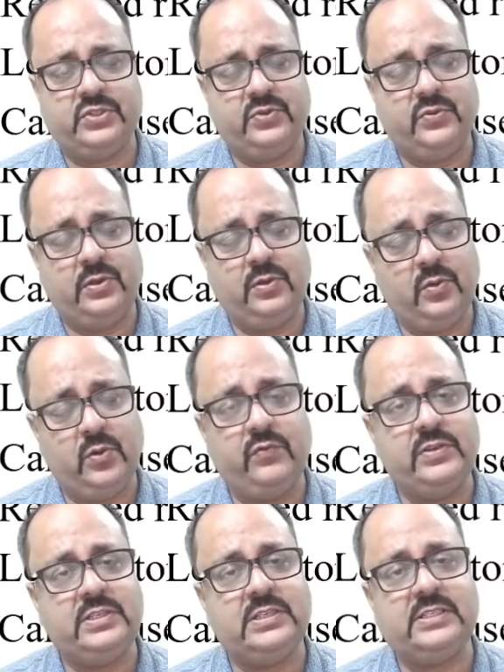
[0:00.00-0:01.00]
load
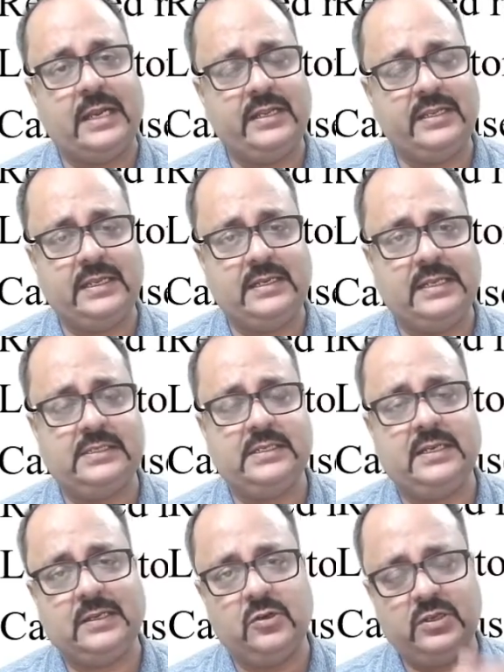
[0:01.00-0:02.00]
which is static in nature.
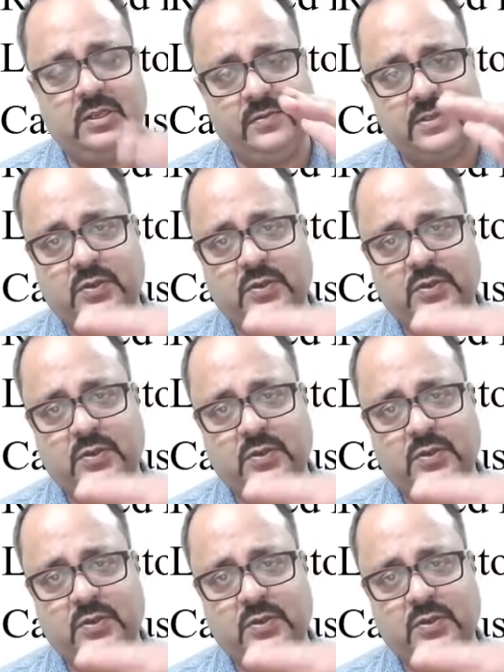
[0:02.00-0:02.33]
A continuous